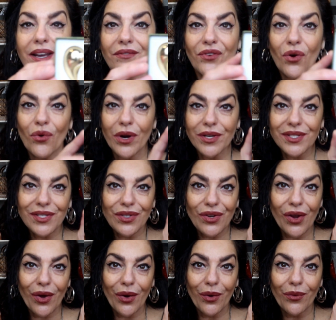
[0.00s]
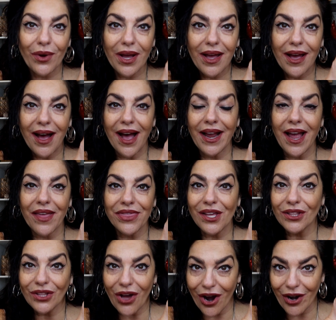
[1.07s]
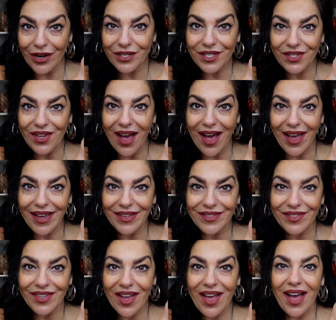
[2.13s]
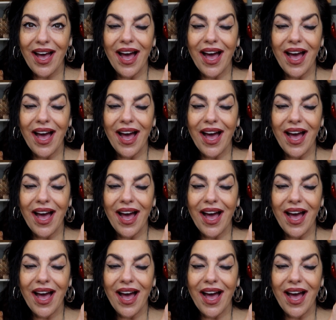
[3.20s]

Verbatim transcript: And of course, you know, I got the large size.